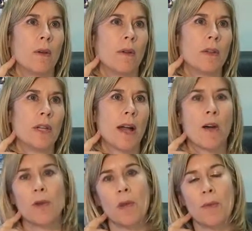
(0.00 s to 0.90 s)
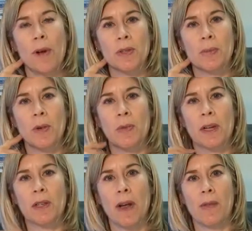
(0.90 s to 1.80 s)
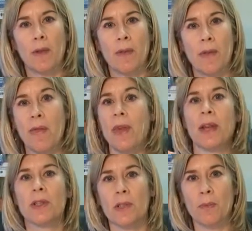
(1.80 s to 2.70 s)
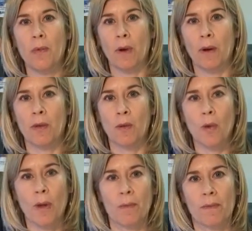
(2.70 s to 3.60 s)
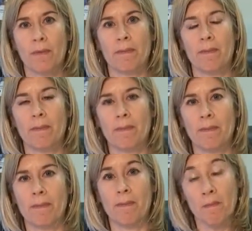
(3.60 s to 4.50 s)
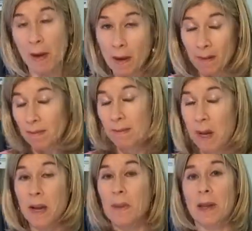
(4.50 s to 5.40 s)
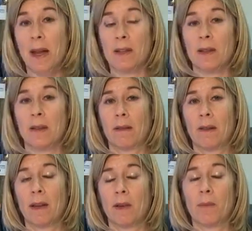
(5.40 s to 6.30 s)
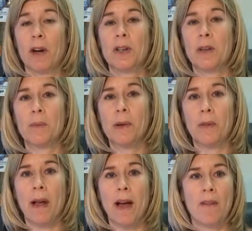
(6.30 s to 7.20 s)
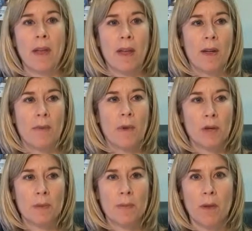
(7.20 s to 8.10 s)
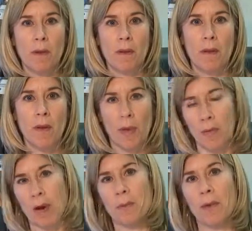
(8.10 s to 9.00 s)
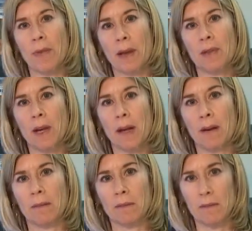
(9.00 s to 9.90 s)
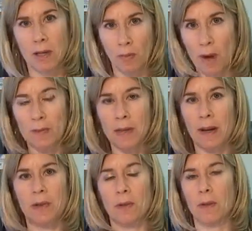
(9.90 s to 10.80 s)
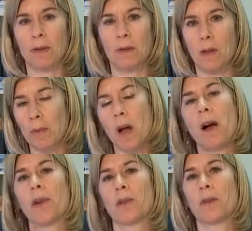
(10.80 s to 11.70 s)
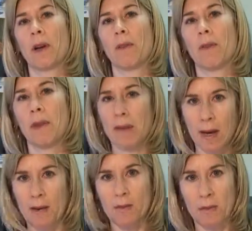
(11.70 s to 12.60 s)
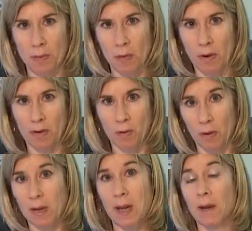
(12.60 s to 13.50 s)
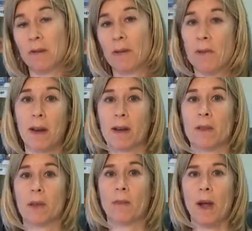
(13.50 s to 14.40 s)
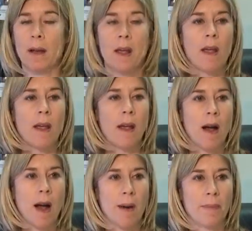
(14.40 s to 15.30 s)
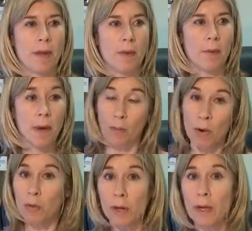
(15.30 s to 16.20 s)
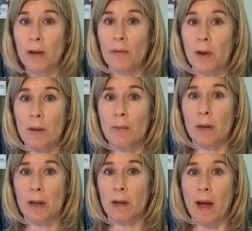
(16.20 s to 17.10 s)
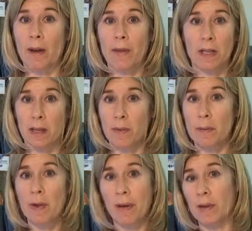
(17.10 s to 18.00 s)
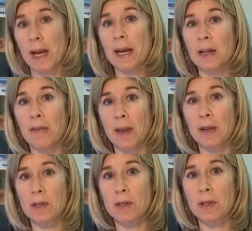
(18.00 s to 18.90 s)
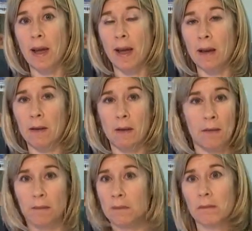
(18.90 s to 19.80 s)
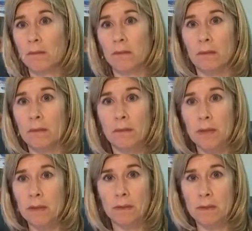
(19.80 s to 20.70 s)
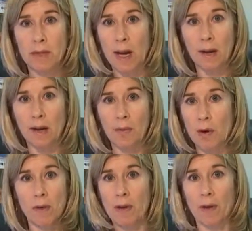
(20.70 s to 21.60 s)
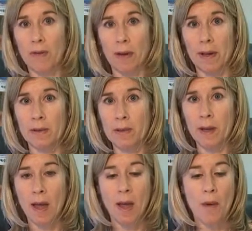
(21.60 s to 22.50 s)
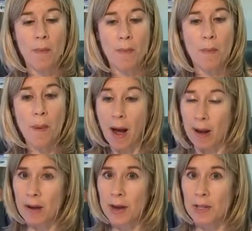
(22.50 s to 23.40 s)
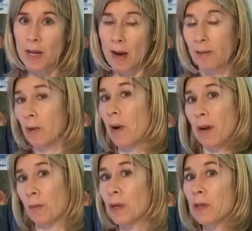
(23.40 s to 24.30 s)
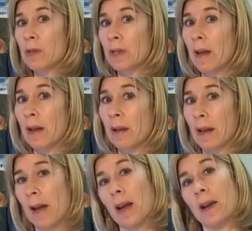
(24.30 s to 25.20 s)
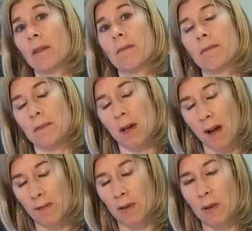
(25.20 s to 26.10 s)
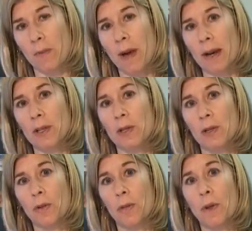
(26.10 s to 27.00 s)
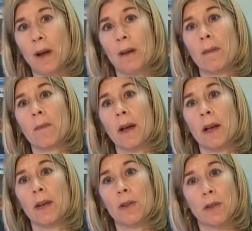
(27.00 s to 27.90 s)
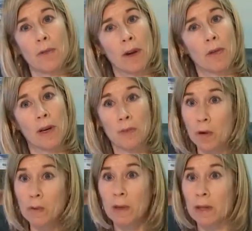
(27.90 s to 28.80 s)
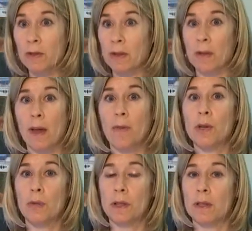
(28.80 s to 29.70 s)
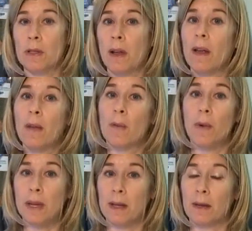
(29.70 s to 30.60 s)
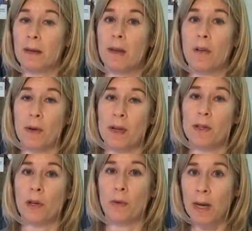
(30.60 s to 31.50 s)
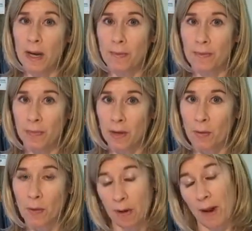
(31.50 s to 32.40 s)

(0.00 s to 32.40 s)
the town only wants to put things on there that they support. Well, maybe that's an impression that people have. Most people only want to put things on their websites or their blogs or whatever that they support or can defend in some way. But we're looking for input in a lot of things. And if people have negative things to say, say it. It won't hurt our feelings. But it's kind of the way in which you say it. And I often go back to what my good friend Grace Grossman used to say, which was, if we disagree, we don't